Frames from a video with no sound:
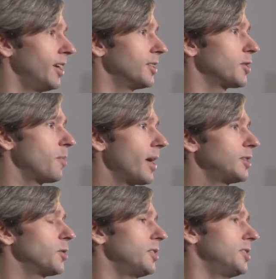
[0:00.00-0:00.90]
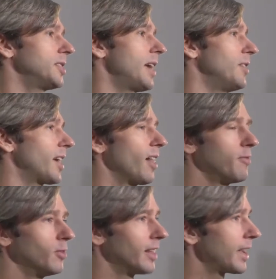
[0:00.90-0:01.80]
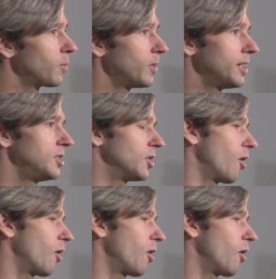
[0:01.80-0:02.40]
So make sure that you save your colorful language,